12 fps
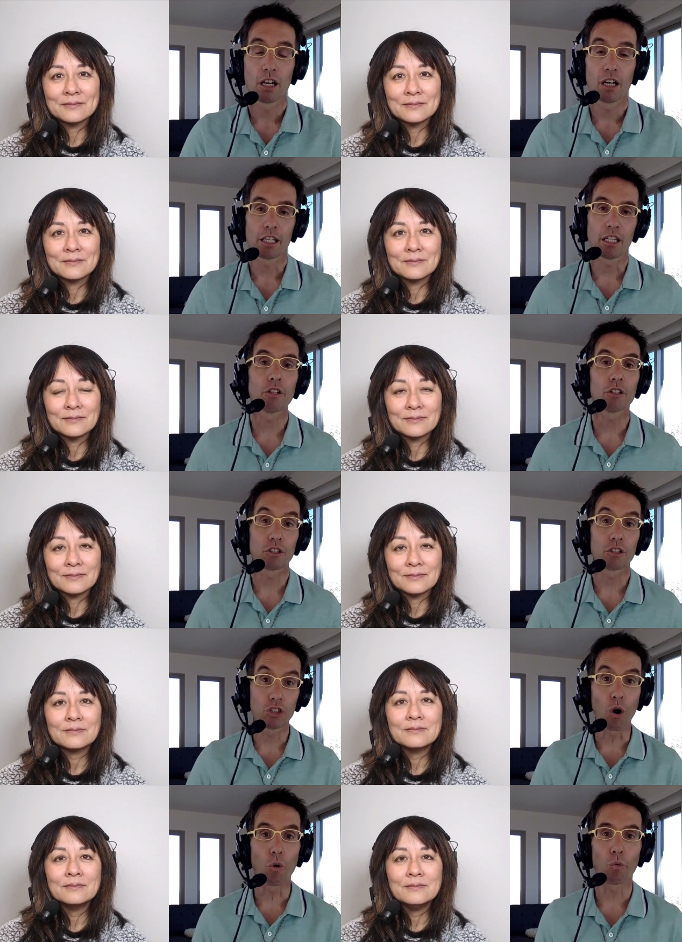Speaker 1: uh, either
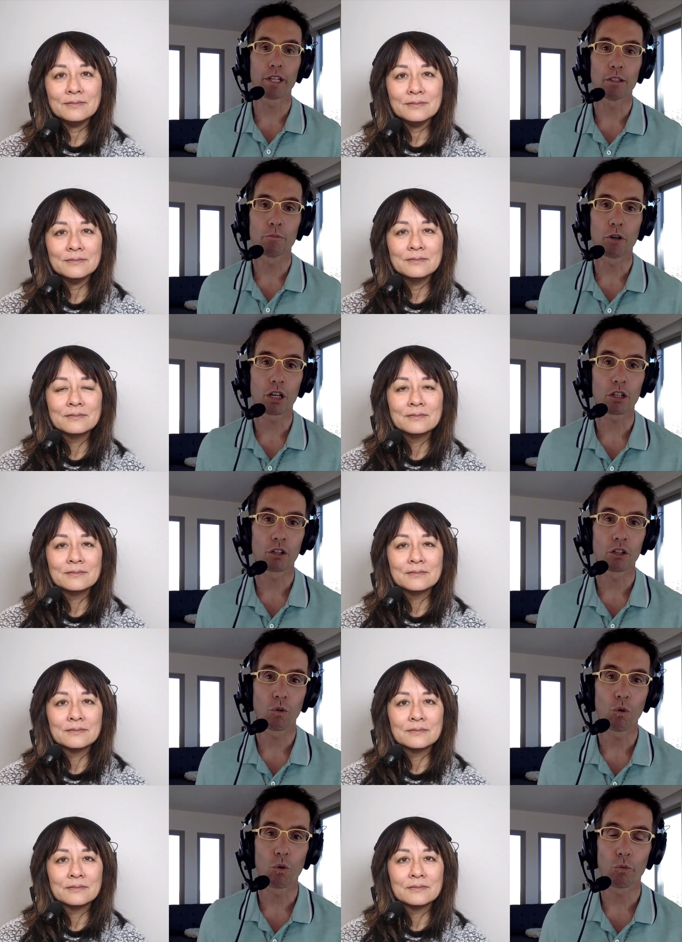don't read the book
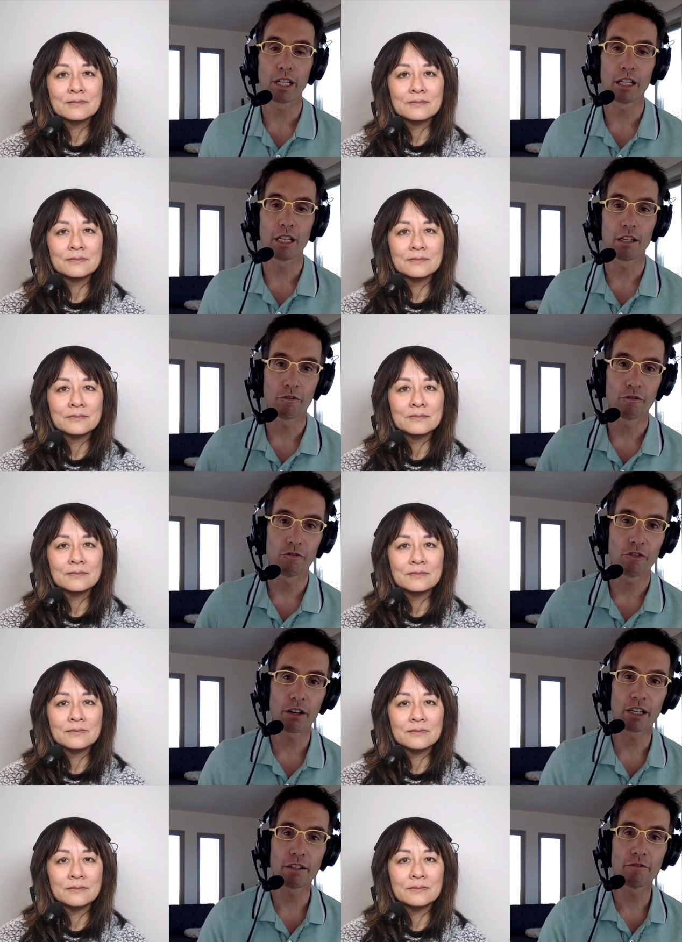or read it
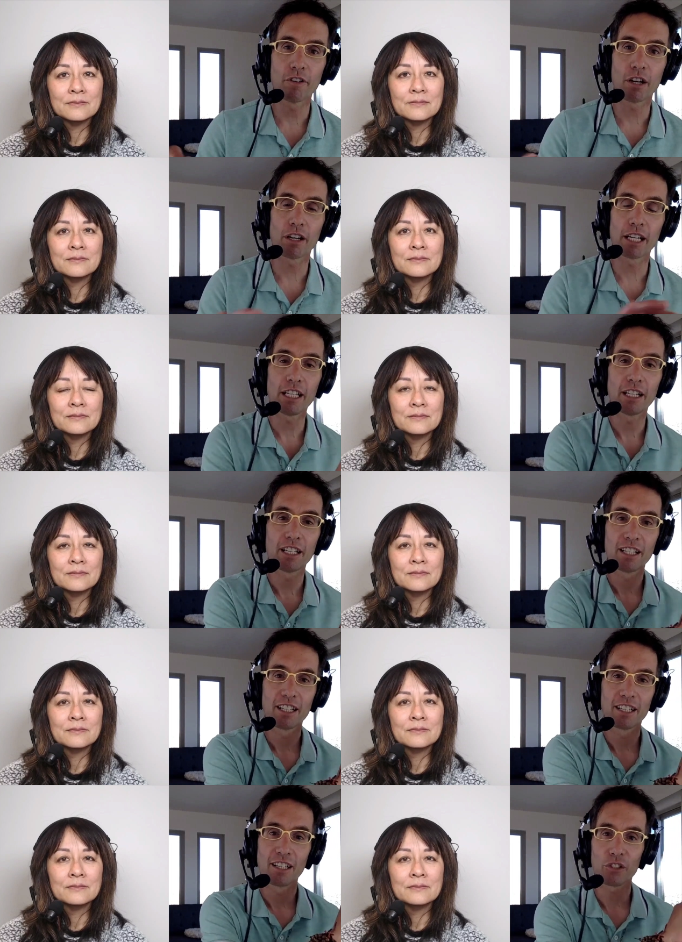very, very
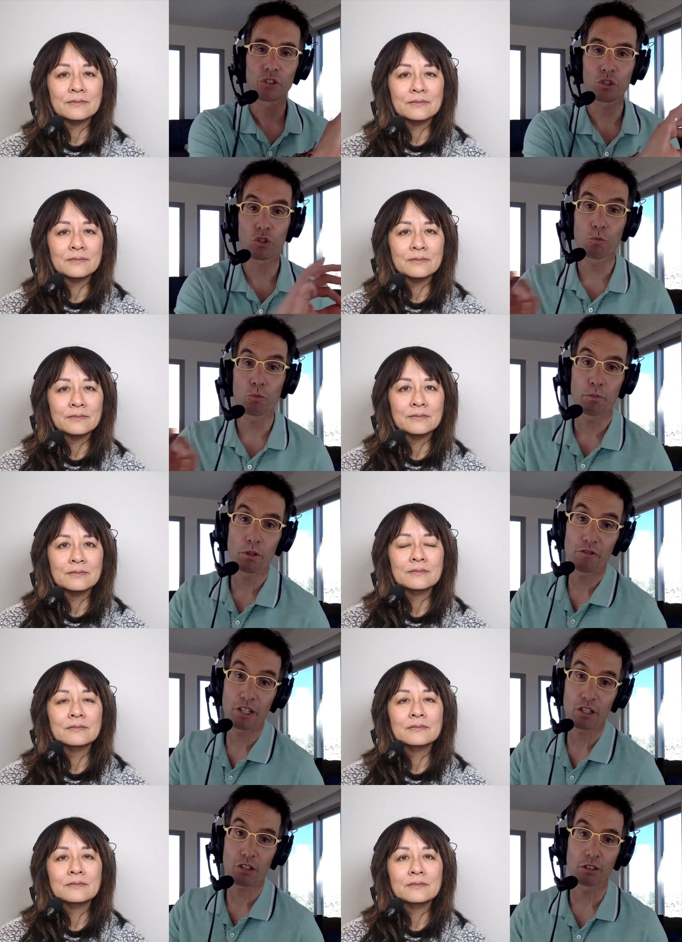
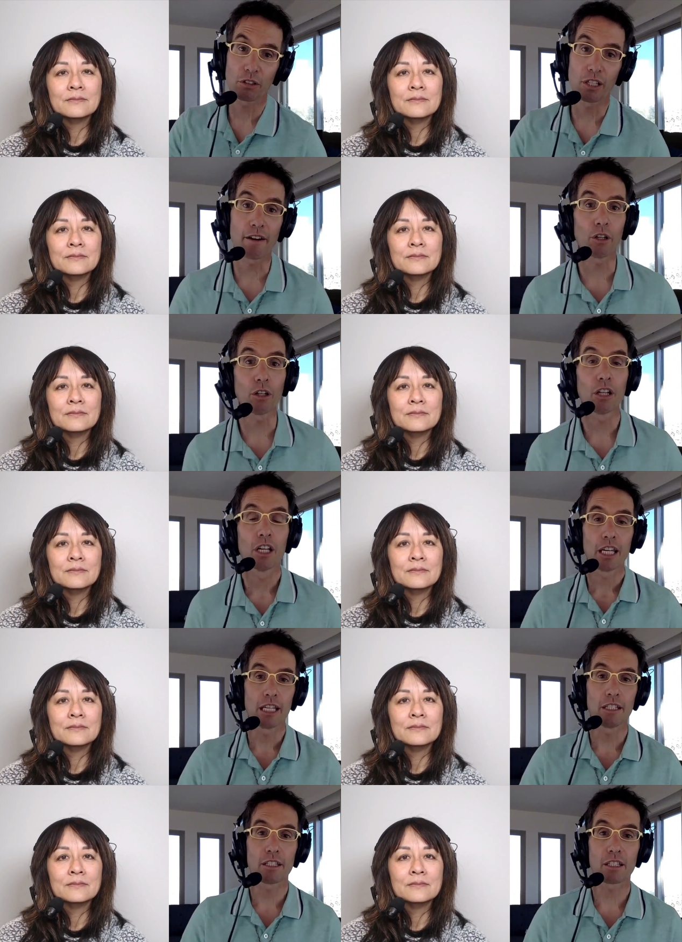superficial level.
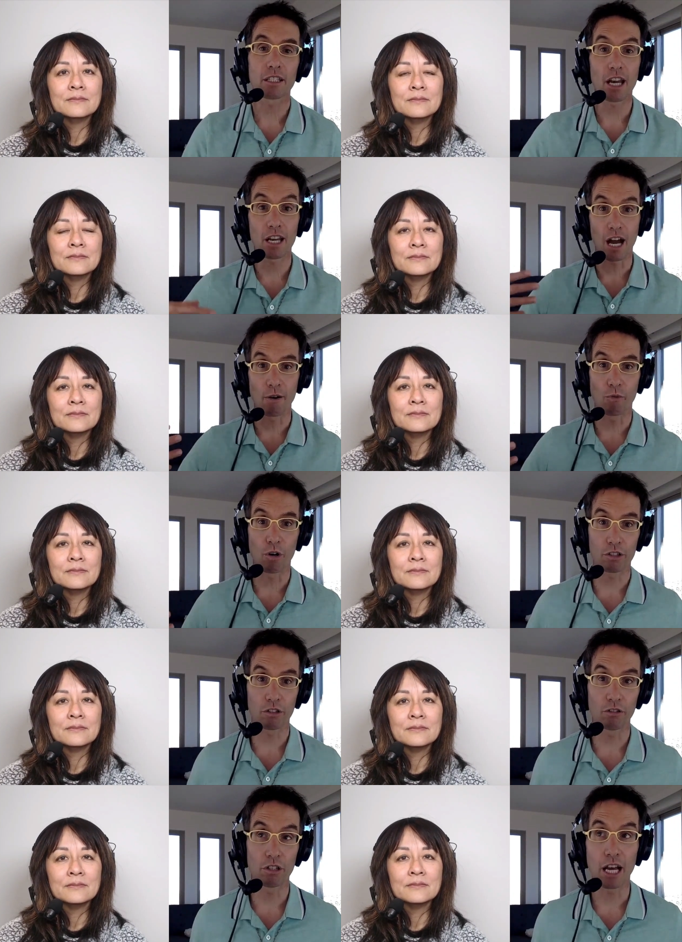Instead, I
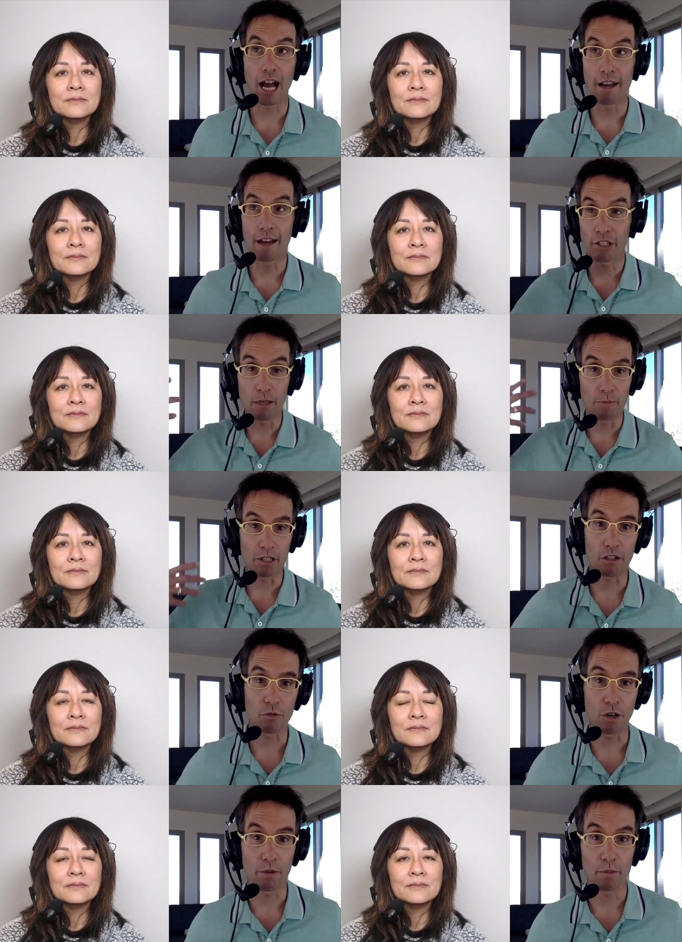want you to dive deep. This
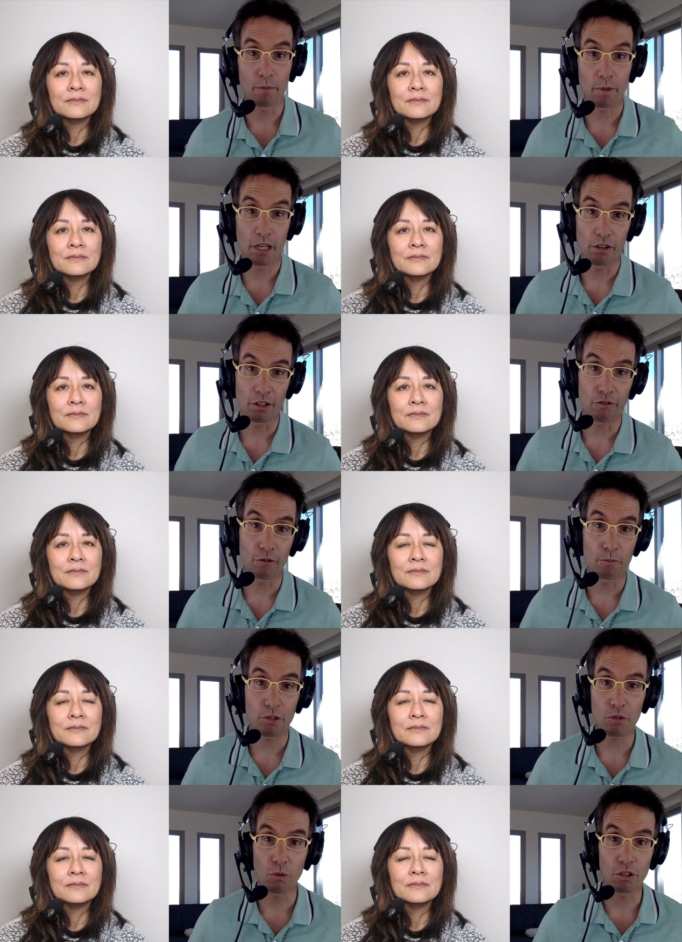is where I'm hearing from
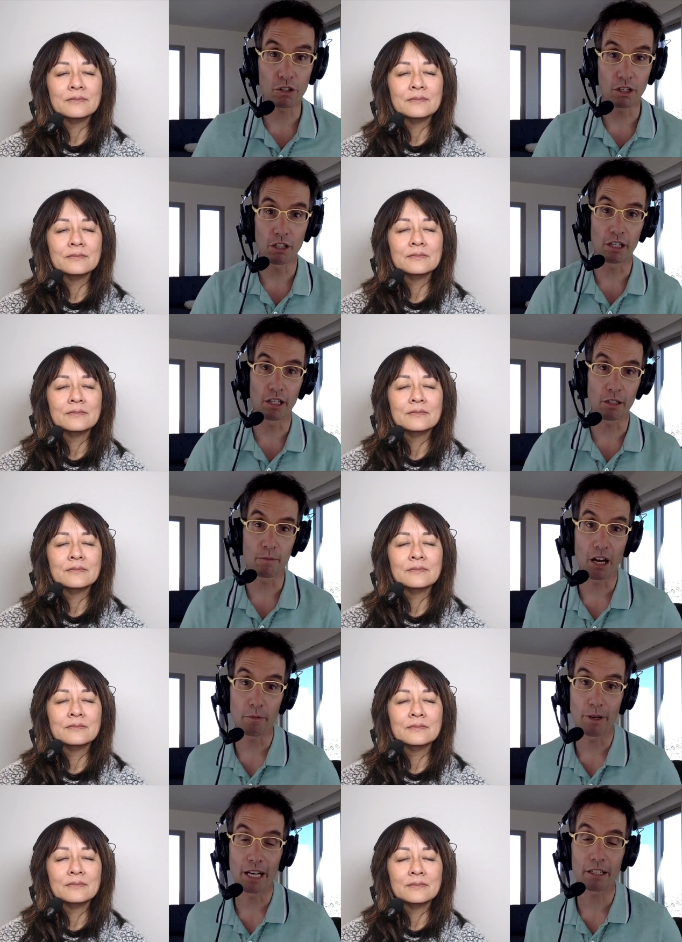source and hearing in my
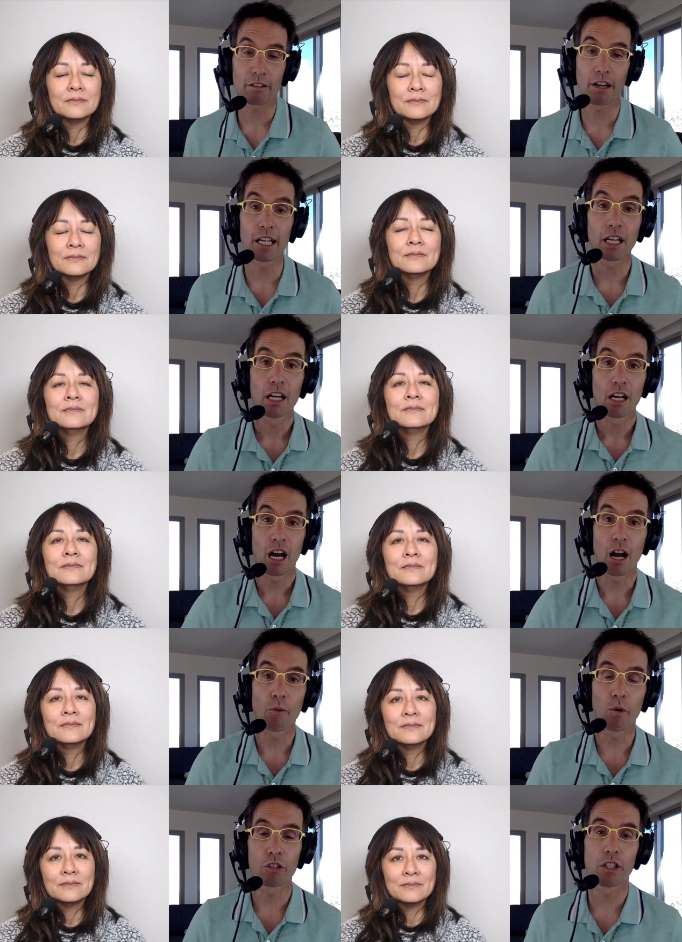automatic writing. I
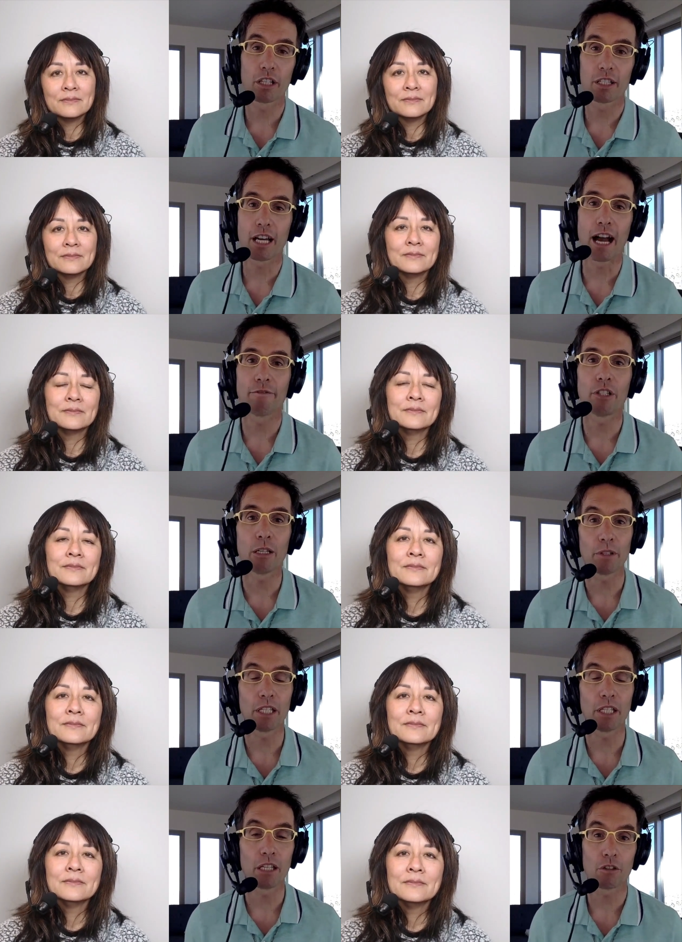want you to dive deep
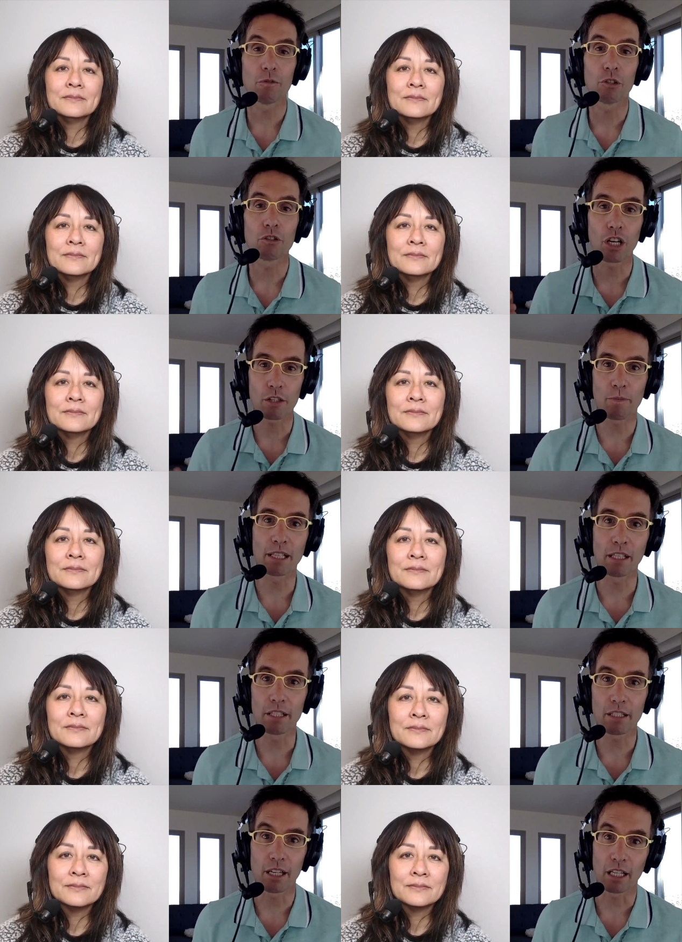in the interview just by
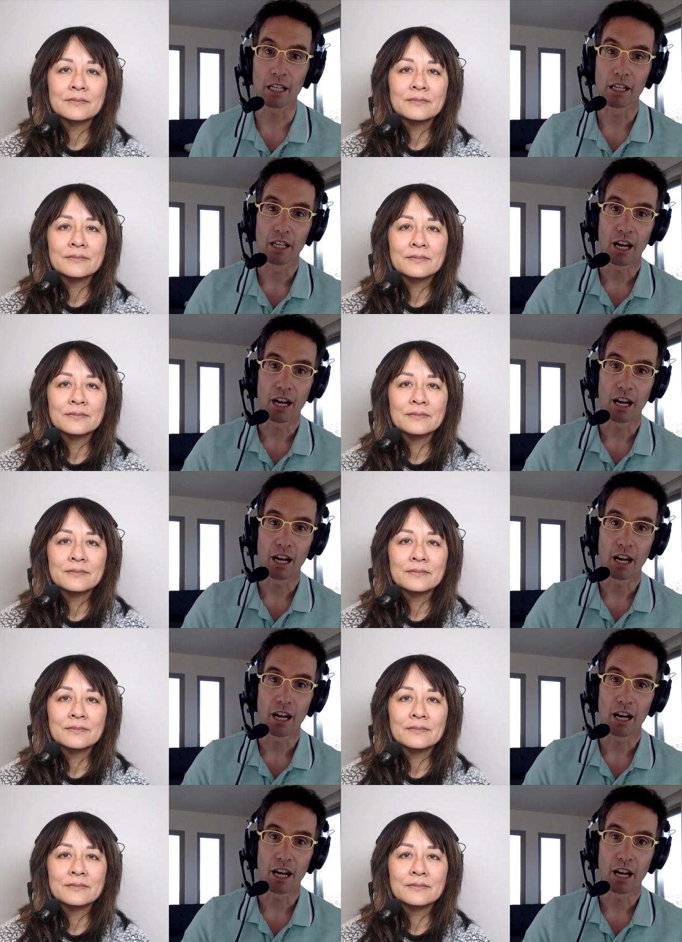listening.